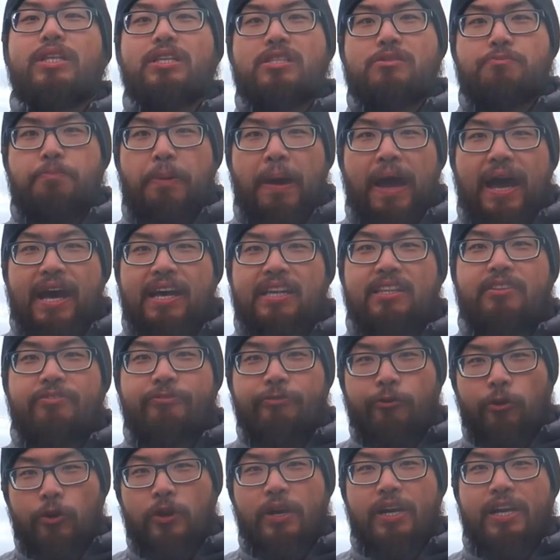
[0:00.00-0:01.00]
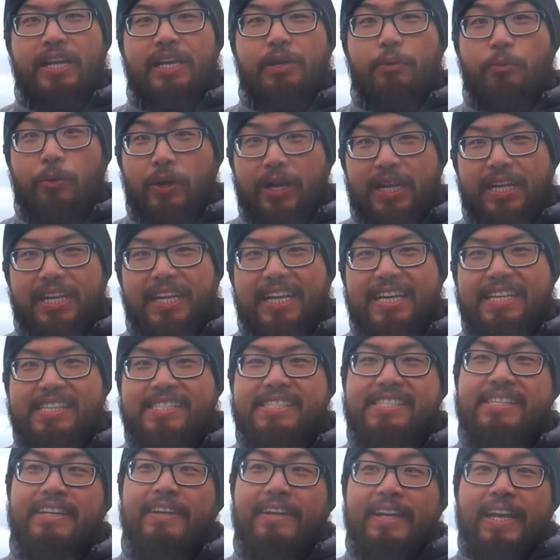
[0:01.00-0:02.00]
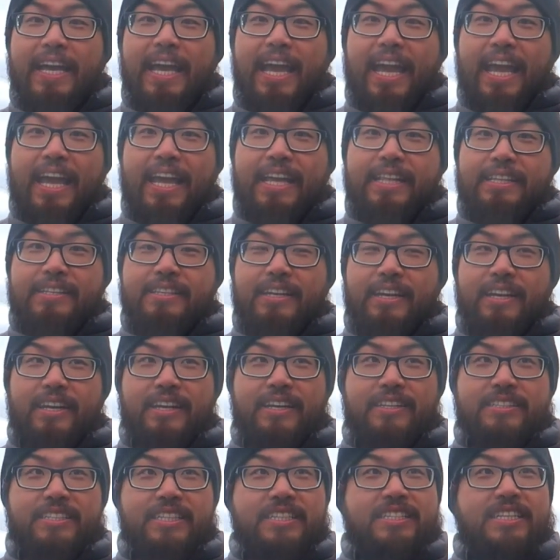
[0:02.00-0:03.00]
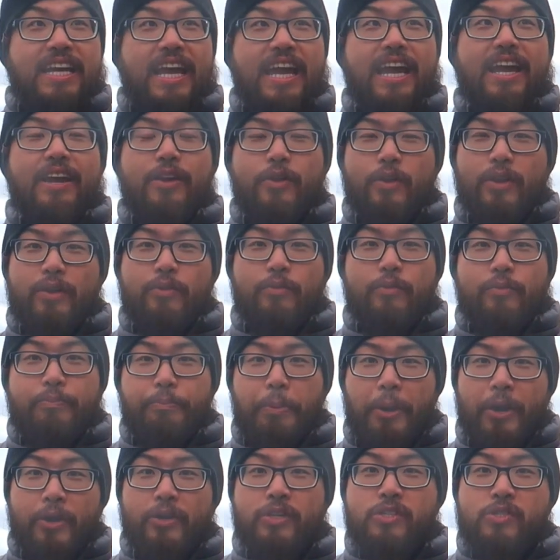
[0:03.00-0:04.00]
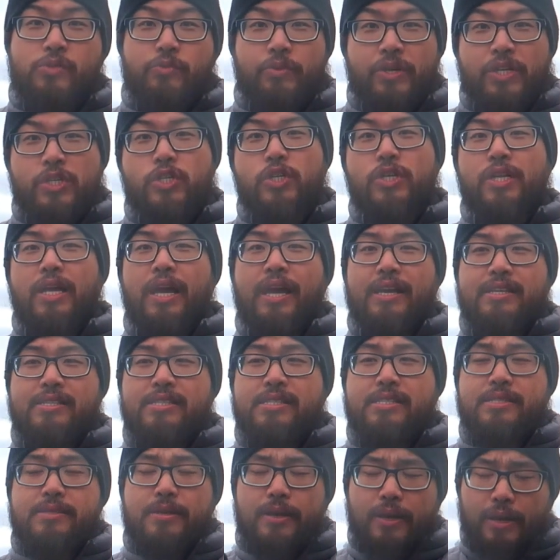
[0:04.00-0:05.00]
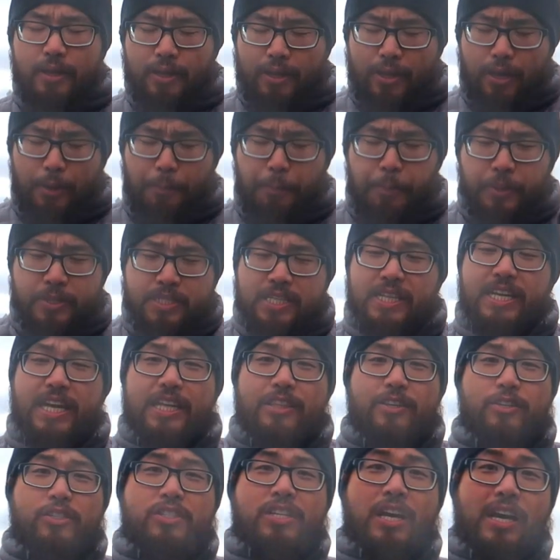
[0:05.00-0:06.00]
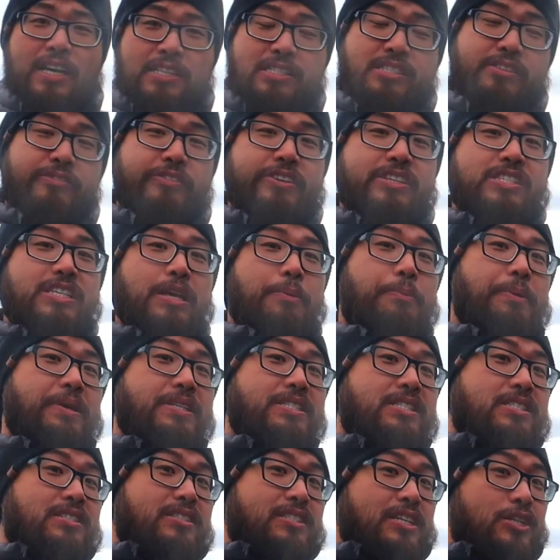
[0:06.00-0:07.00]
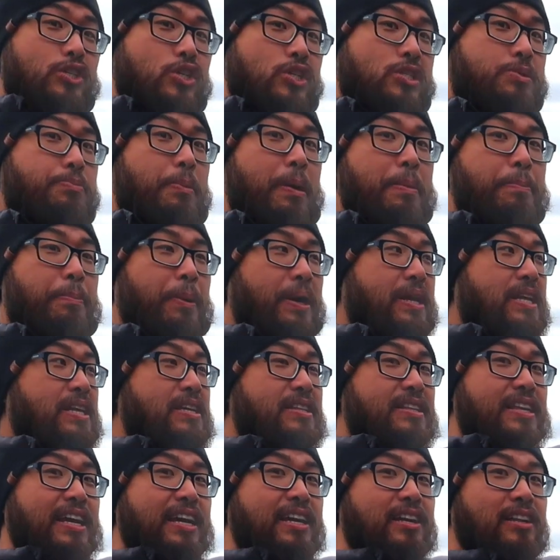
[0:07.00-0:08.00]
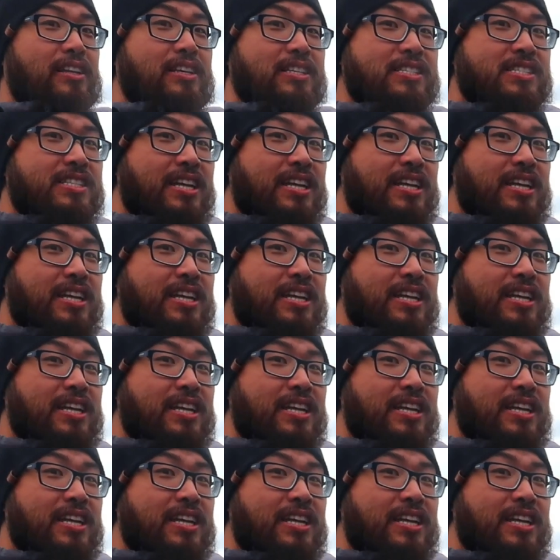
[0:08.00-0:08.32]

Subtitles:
this path for what it is. And the Niagara Parks region has put together tons of exhibits, such as my buddy Nicholas